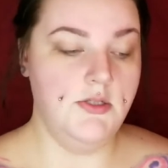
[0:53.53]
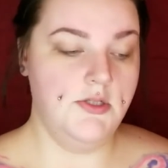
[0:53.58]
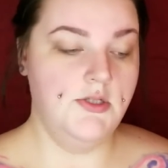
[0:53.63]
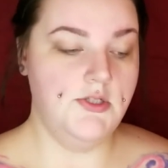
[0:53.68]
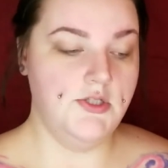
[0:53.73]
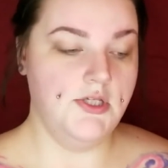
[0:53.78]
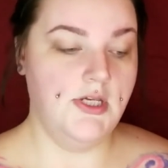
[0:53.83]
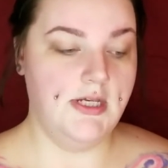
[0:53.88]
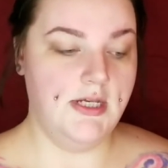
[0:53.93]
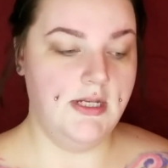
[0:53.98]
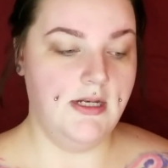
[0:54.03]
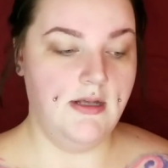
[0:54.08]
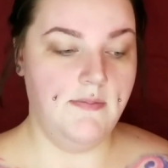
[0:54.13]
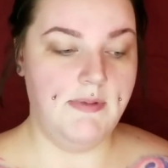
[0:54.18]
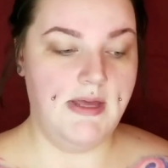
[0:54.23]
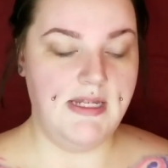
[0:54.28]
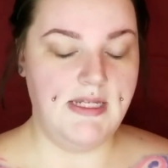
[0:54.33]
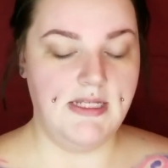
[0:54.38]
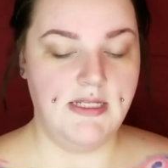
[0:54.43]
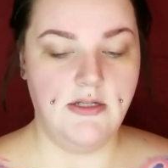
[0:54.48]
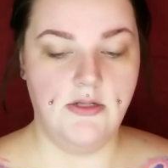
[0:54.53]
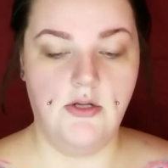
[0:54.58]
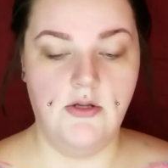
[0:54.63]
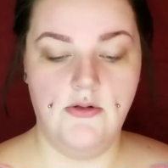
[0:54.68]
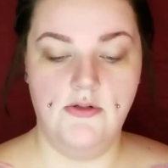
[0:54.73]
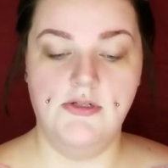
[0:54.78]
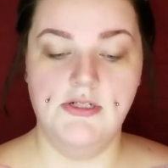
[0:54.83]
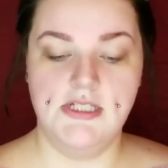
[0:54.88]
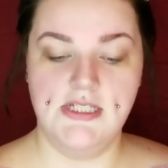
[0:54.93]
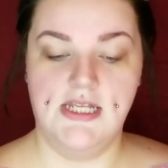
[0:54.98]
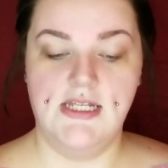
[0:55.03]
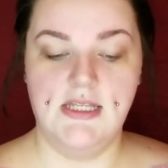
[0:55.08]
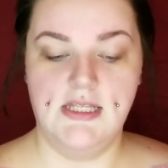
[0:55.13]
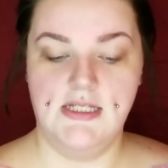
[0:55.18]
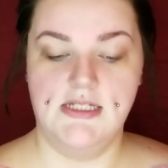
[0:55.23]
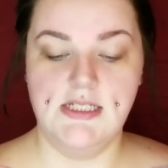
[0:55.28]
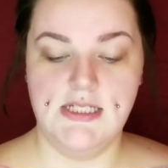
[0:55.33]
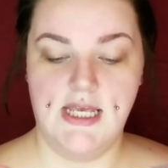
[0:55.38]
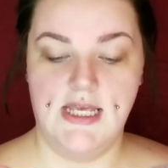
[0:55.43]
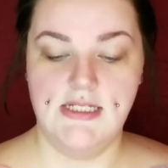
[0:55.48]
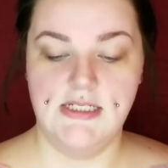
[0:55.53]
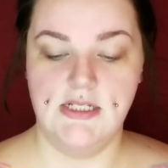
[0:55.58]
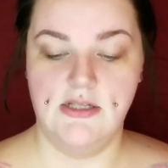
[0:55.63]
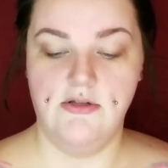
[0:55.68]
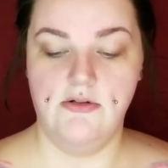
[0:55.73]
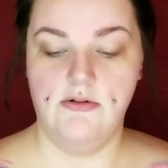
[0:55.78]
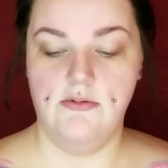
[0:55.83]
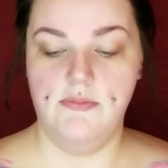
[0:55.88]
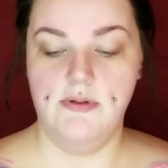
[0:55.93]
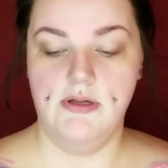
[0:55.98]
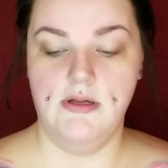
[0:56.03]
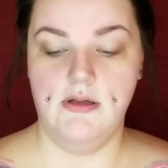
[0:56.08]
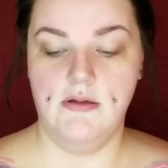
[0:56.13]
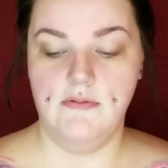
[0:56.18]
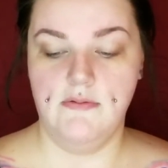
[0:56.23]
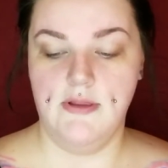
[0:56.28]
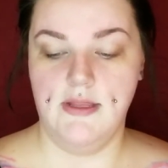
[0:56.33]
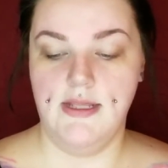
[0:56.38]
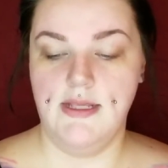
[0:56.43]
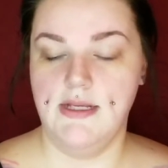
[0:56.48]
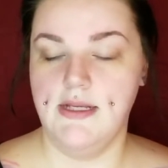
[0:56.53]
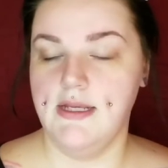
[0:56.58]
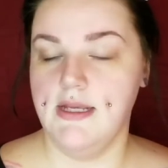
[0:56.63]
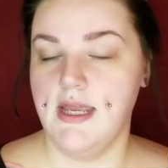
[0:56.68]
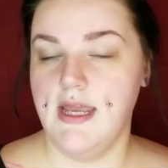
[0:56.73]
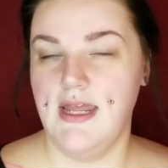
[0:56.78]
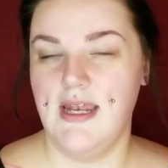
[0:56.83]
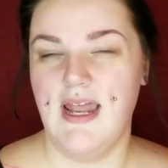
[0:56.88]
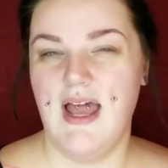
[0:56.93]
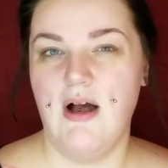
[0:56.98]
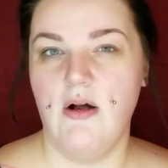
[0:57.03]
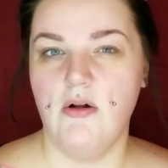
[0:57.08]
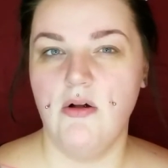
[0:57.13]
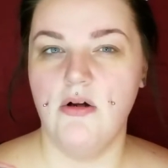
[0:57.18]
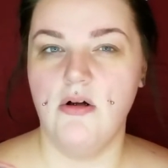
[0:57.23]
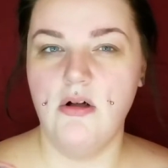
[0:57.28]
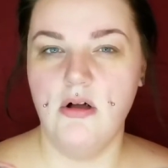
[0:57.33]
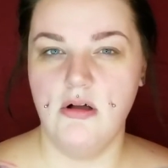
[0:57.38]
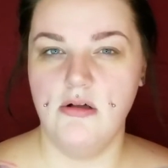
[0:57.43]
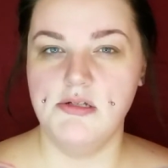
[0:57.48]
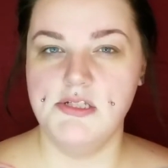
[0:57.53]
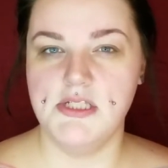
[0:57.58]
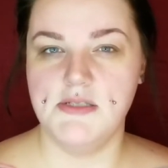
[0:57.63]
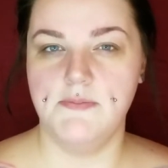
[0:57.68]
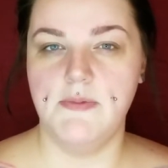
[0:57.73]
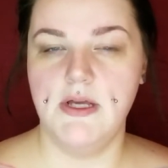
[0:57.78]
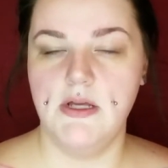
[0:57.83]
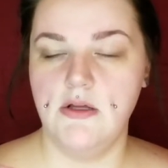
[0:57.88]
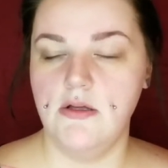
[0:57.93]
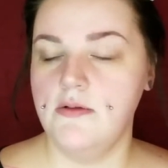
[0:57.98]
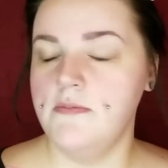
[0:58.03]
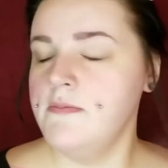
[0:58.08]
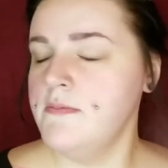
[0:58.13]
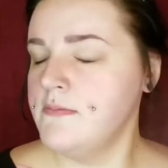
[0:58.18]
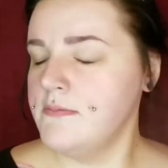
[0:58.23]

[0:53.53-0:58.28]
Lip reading: Shake it up. I did notice that this has a little bit of like an alcohol smell.